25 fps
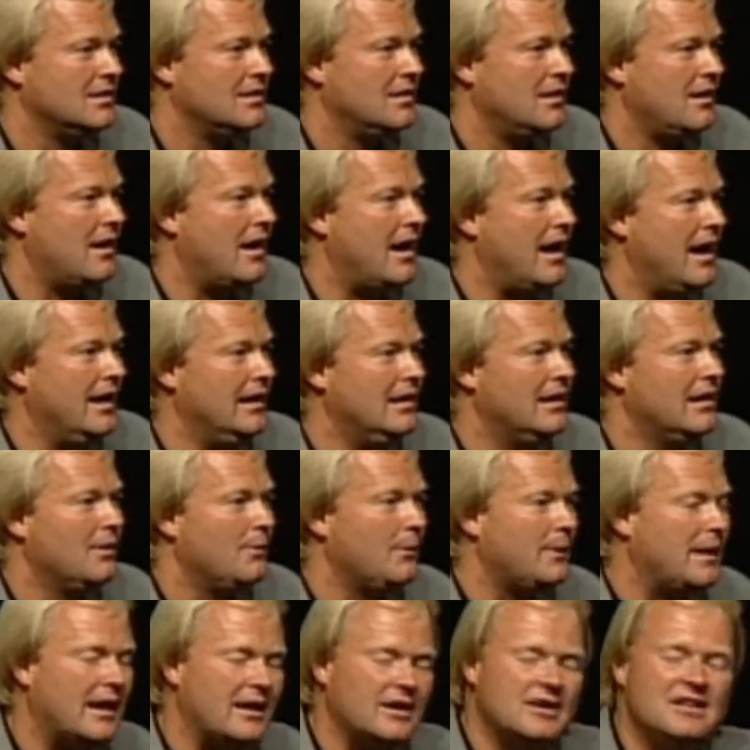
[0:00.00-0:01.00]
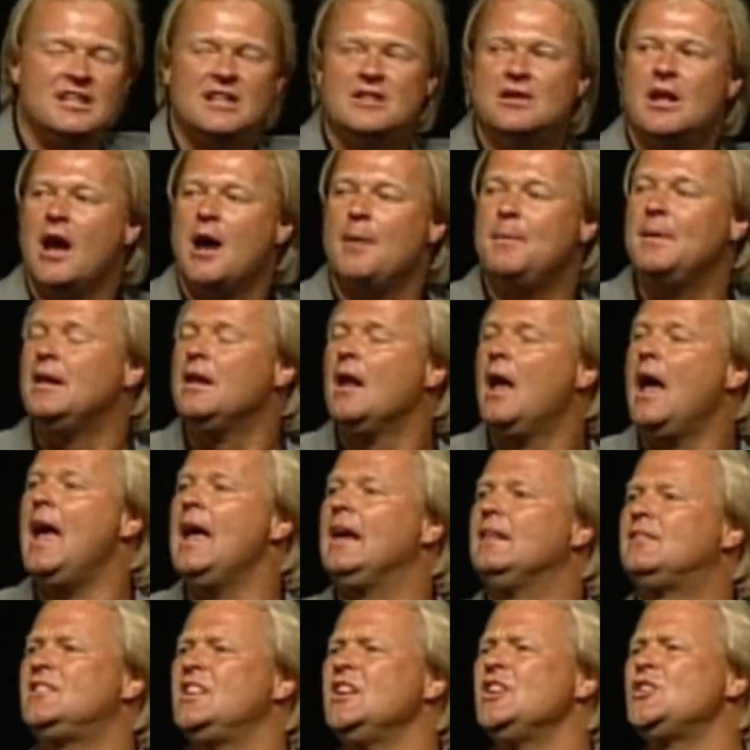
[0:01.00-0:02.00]
All right? We got
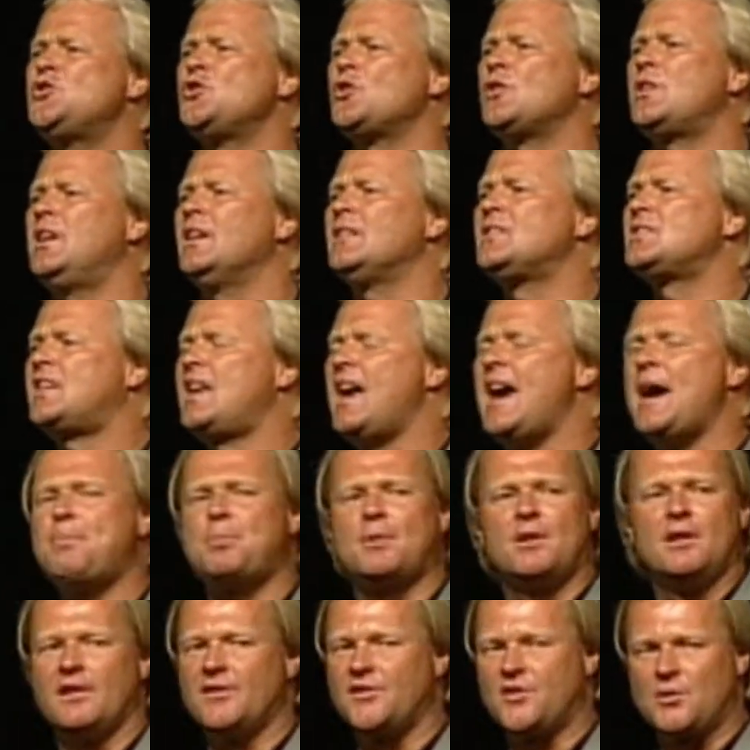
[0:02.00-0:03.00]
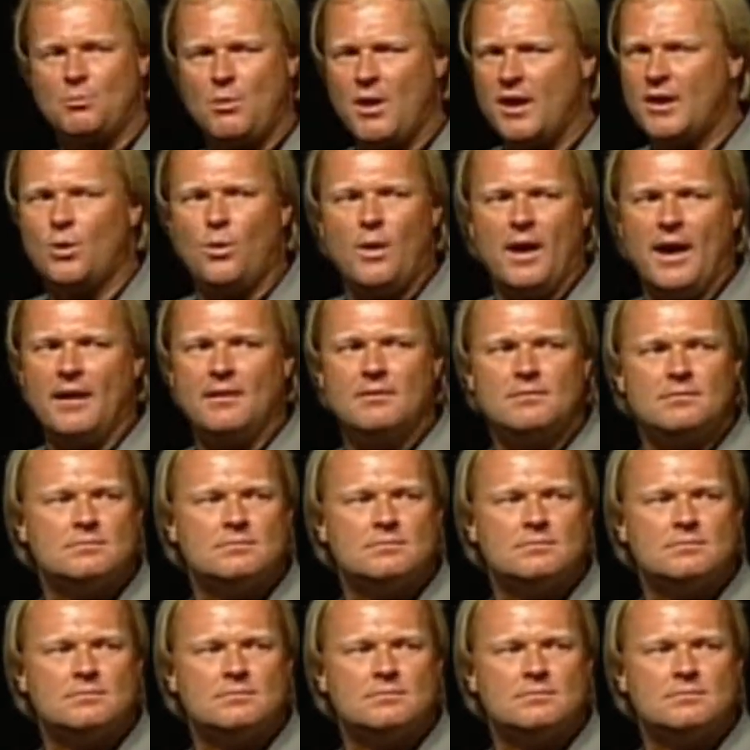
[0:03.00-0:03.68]
to teach your kids capitalism right away.